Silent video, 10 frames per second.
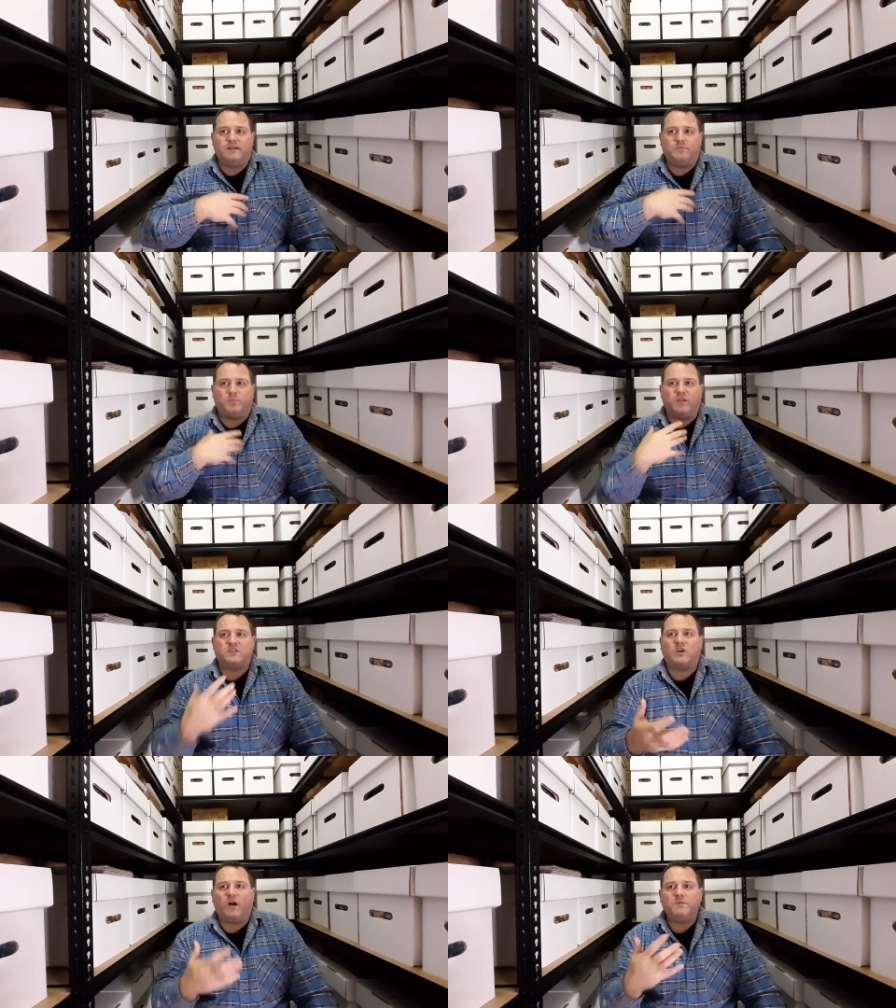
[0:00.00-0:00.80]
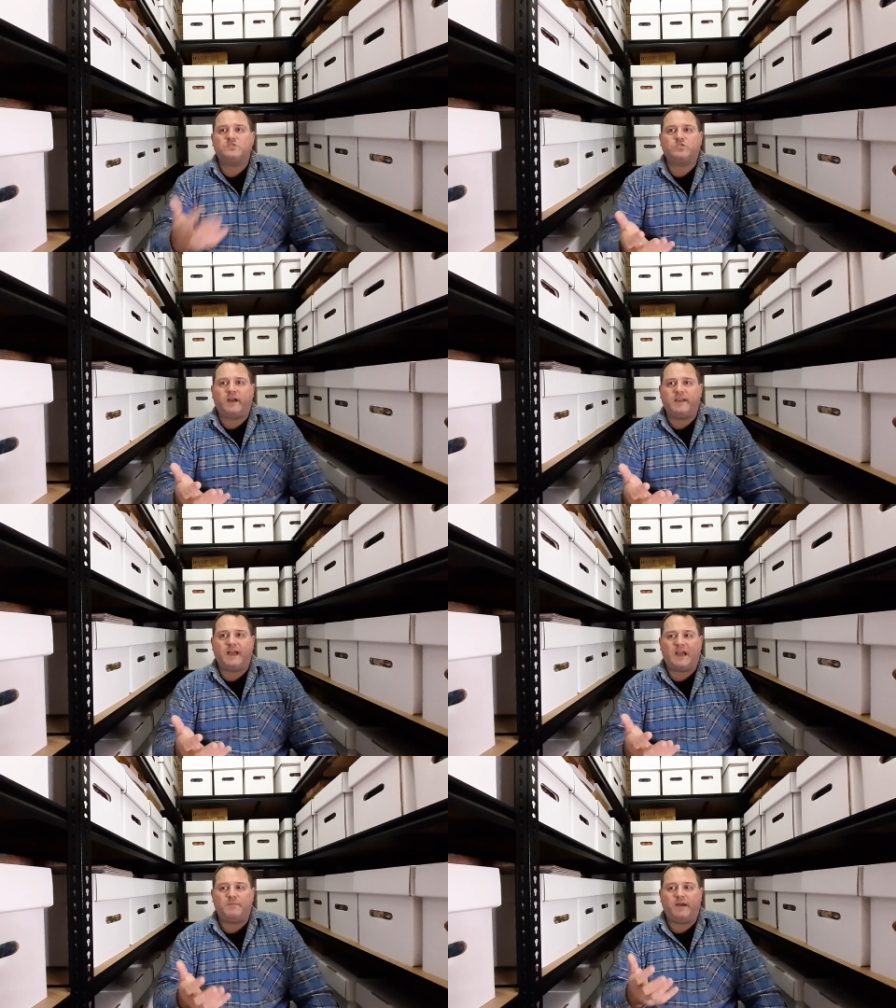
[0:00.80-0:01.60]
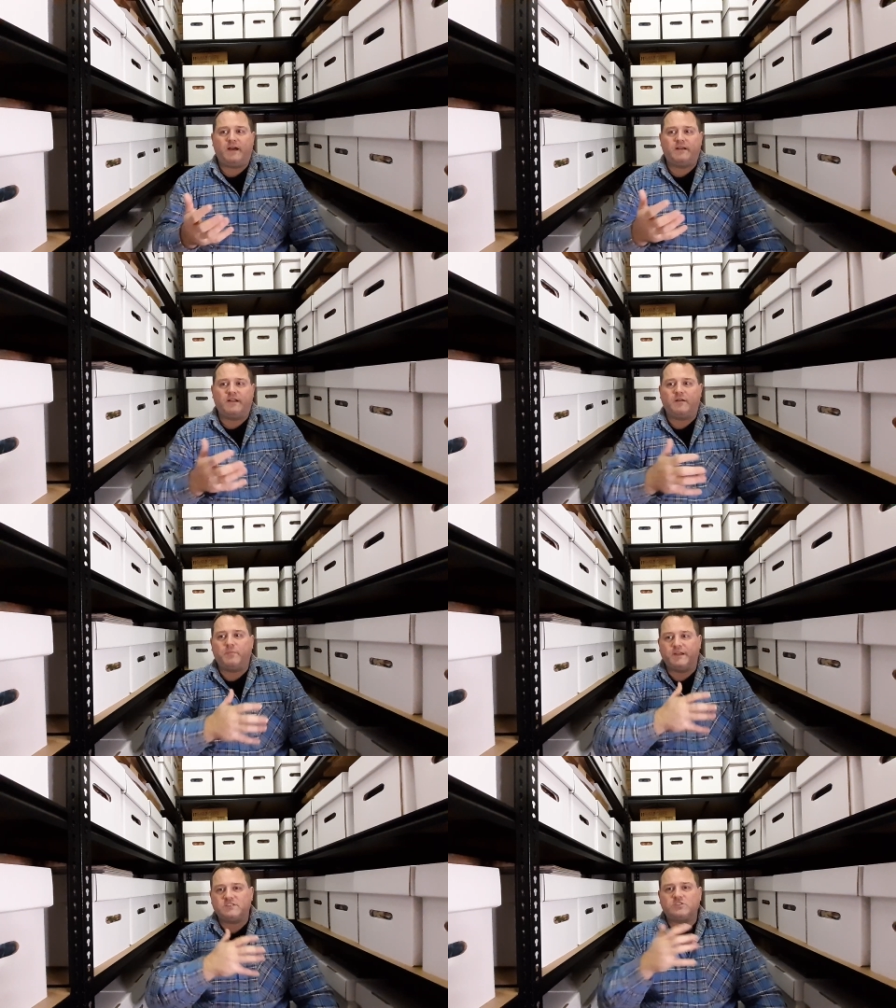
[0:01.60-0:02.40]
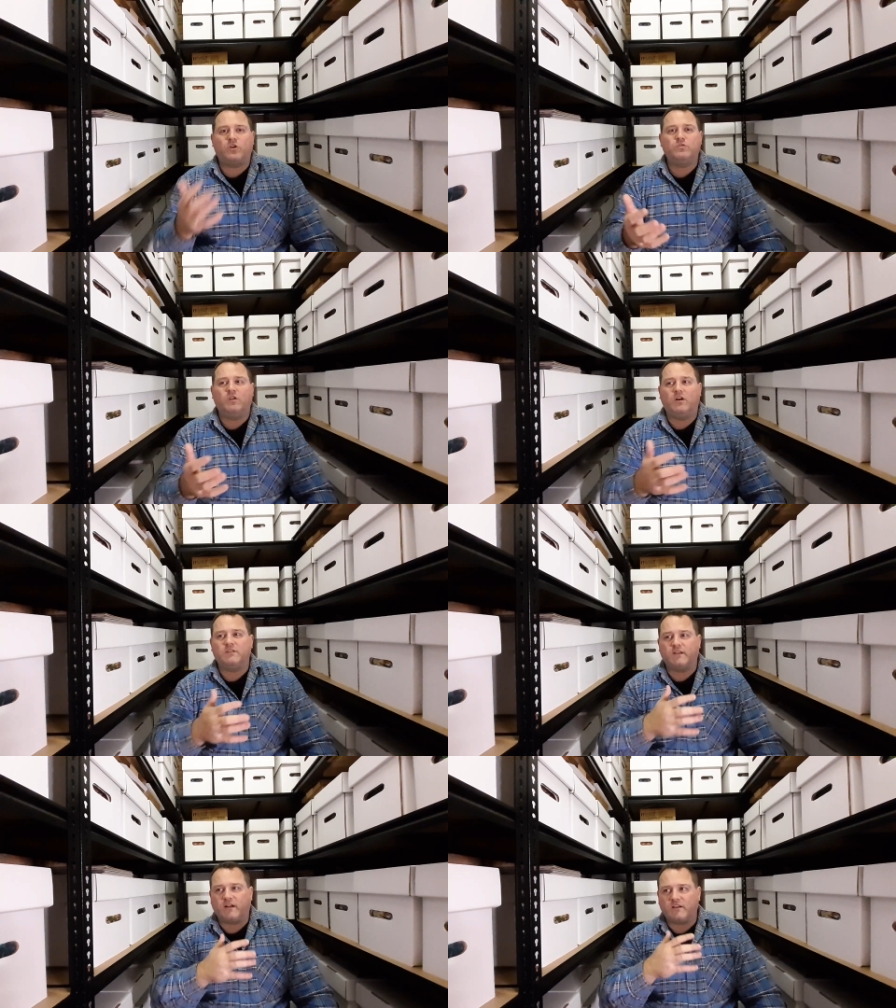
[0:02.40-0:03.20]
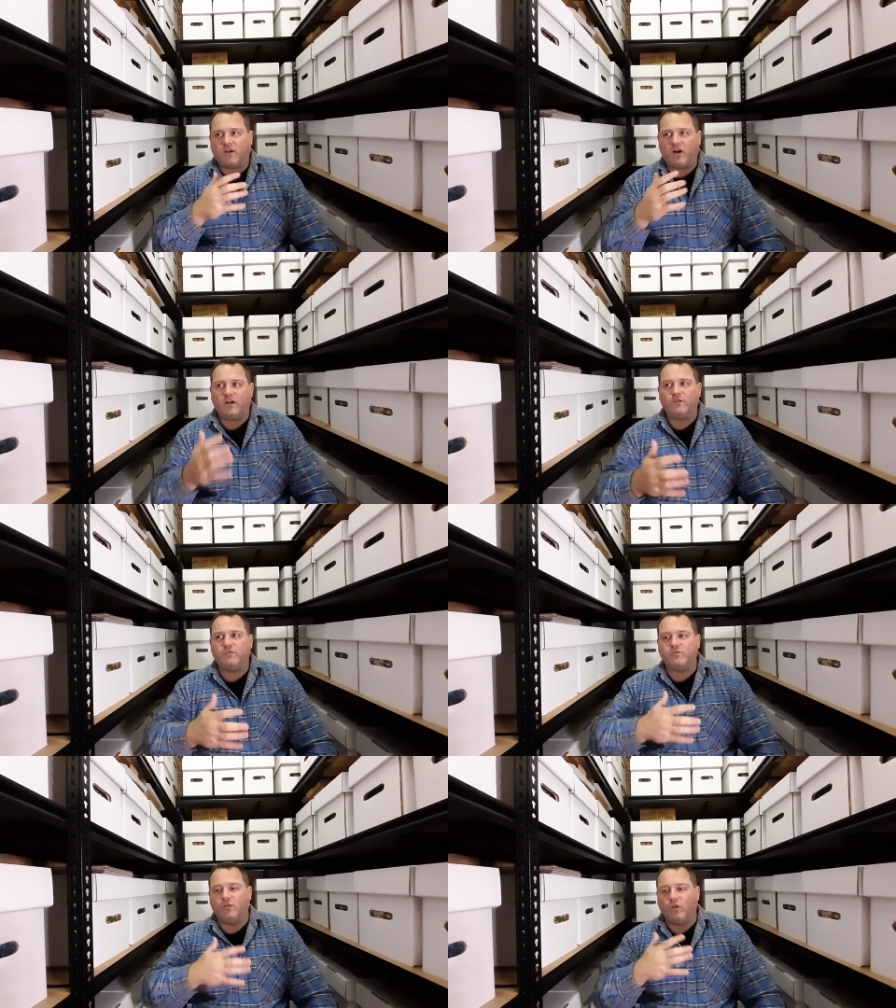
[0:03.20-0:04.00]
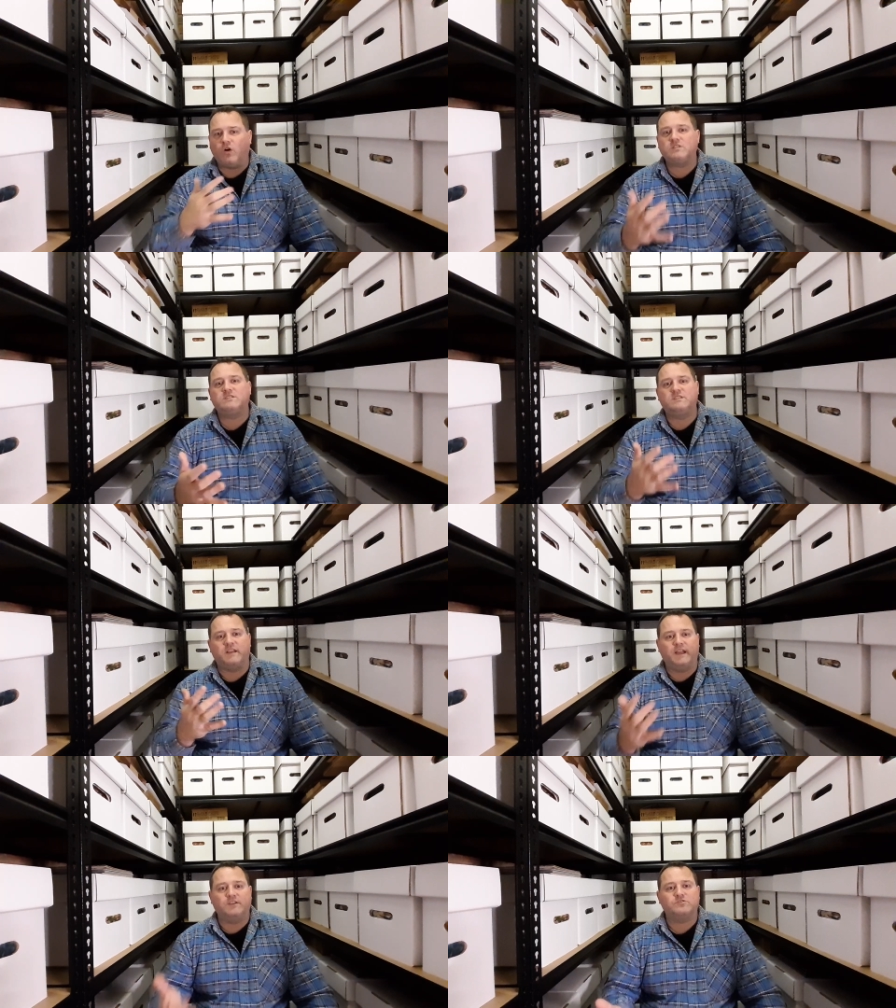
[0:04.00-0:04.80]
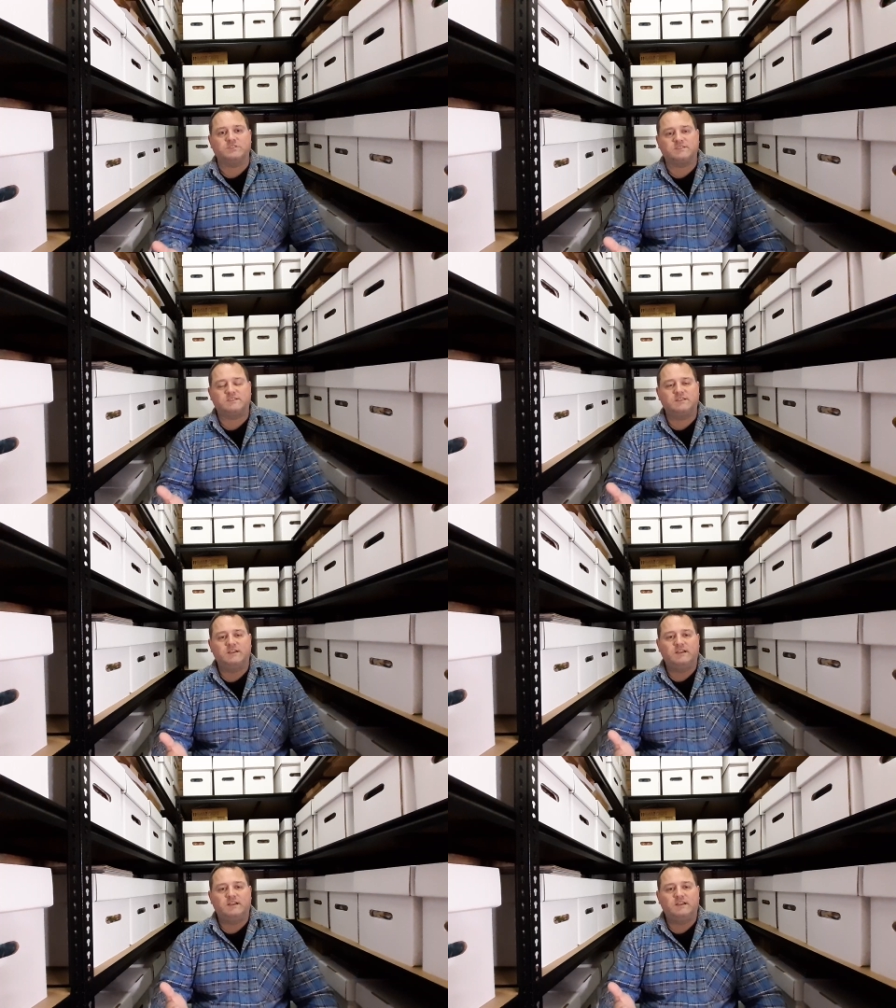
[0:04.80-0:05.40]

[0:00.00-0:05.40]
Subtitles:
by the time the trade came out, it had been so long that I kind of lost the interest,